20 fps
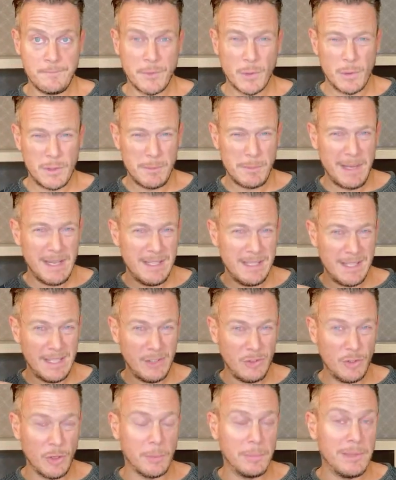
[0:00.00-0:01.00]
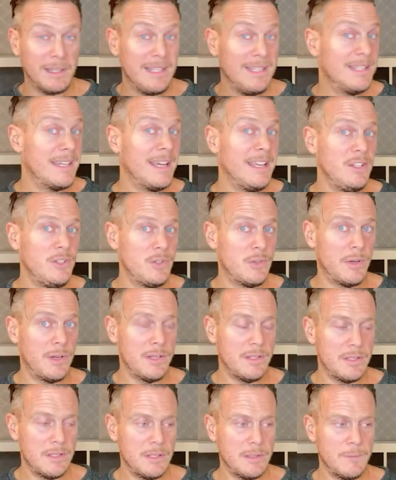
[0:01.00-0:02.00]
which makes it doubly
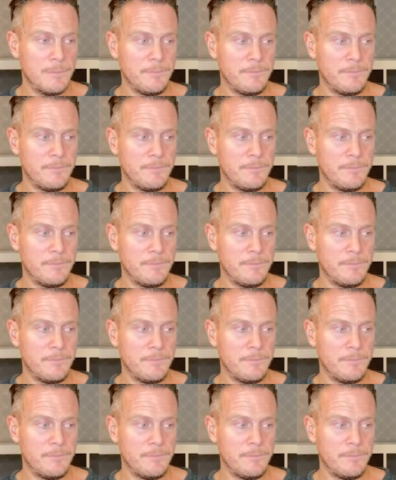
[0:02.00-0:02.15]
dangerous.